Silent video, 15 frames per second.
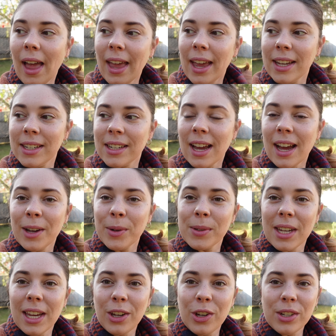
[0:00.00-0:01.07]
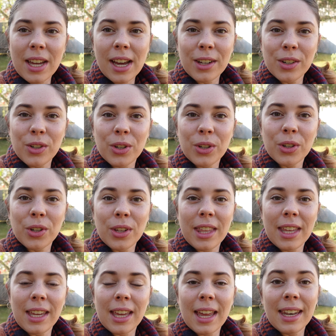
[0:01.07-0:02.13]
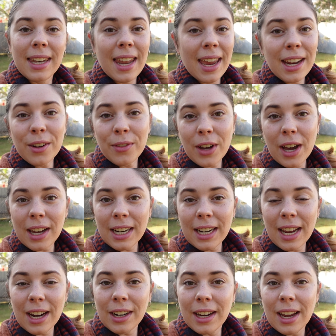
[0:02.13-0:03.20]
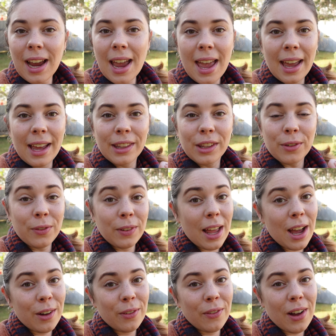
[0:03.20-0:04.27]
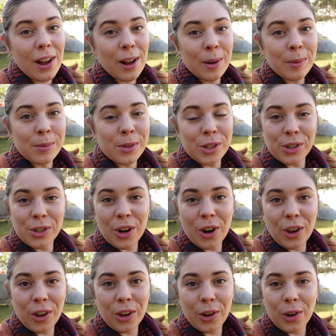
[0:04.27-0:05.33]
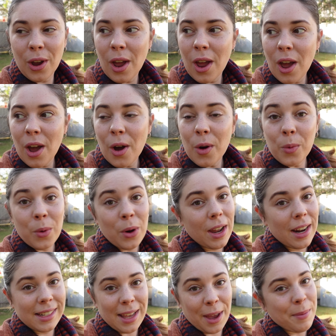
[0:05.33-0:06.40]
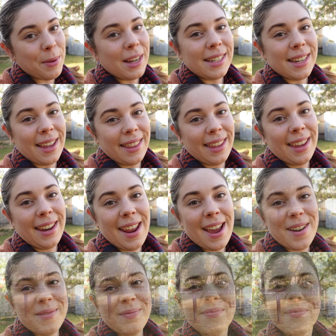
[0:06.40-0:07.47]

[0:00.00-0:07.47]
and I will take you down to the native garden area and the flower farm to show you what is happening down there now.